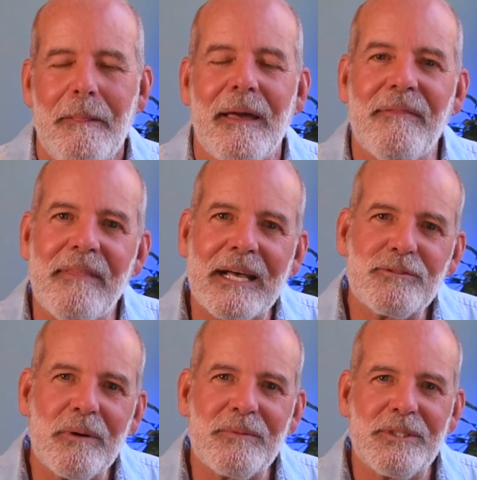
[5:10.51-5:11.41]
And
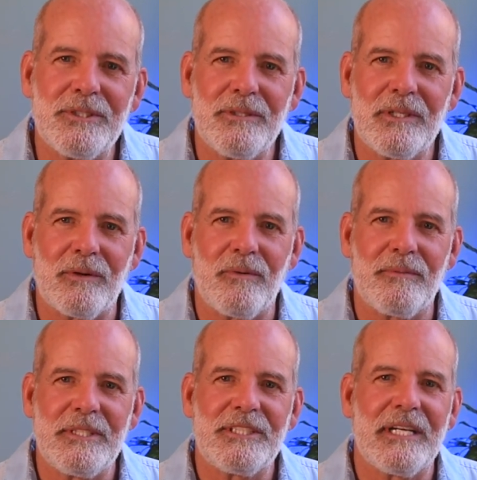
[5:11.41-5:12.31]
that's what we're doing
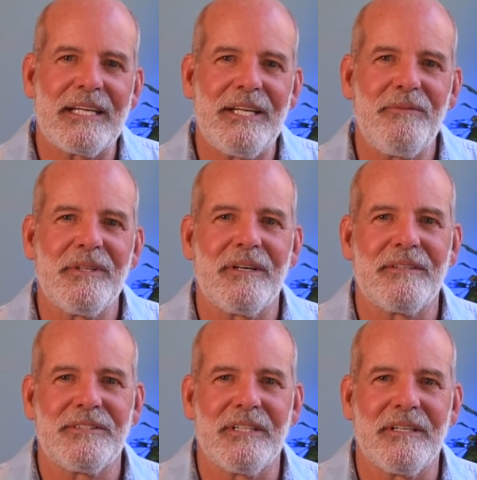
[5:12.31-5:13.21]
when we check in with
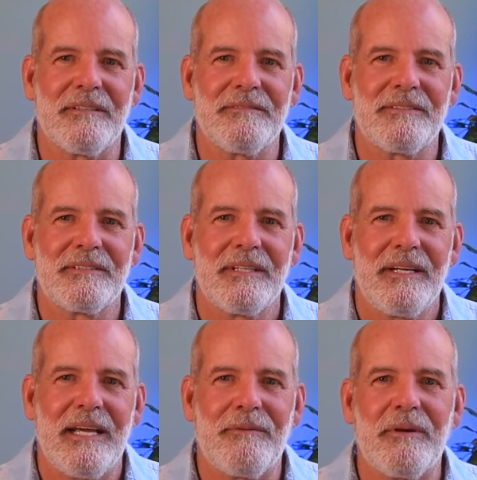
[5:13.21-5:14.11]
ourselves
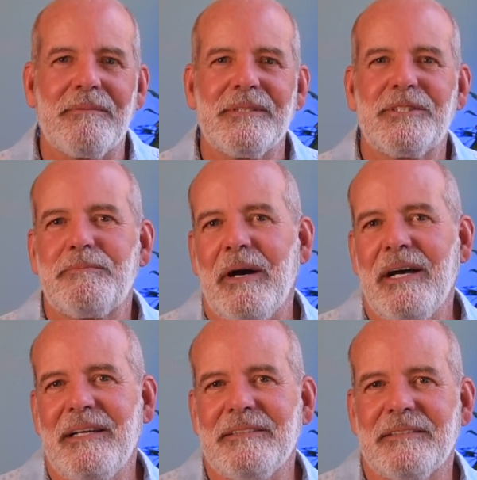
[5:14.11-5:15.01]
and we
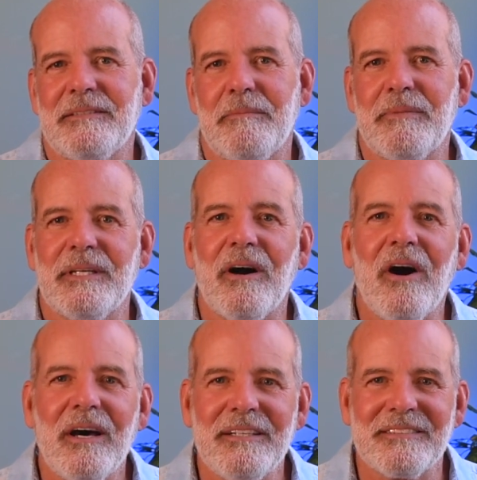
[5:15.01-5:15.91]
respond to somebody
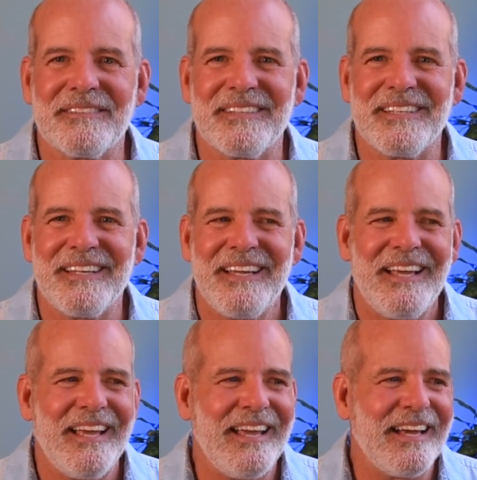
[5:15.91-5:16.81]
honestly
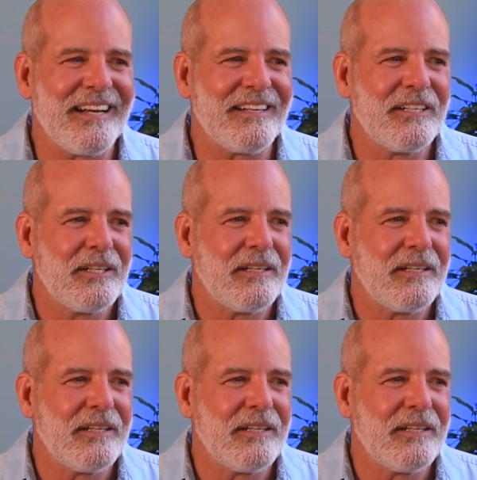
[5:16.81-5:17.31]
and